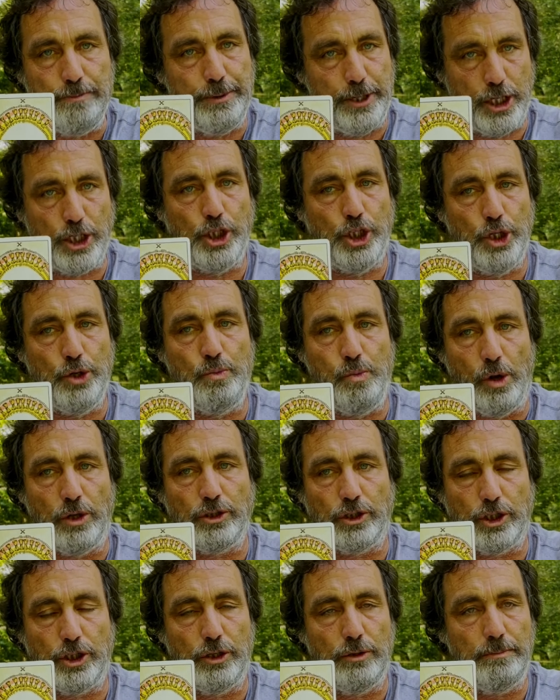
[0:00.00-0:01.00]
because you
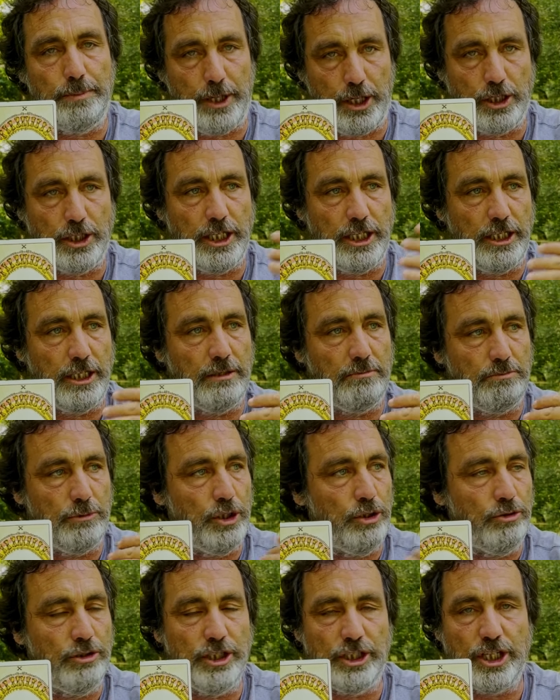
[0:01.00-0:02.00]
want to, because it
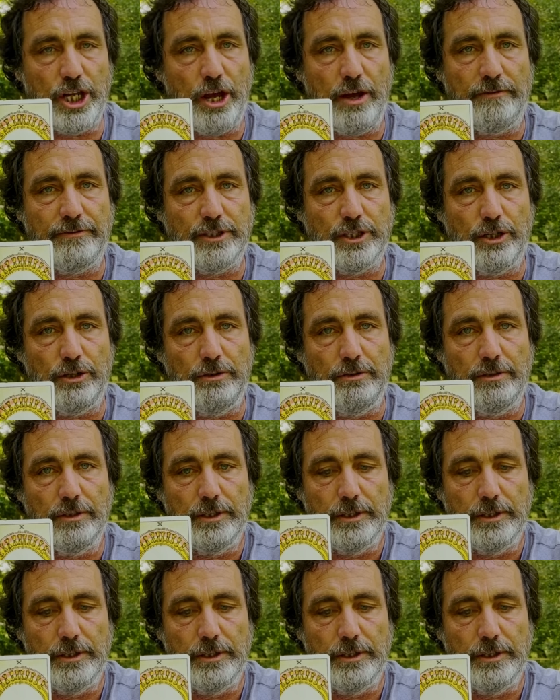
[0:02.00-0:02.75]
you deserve to.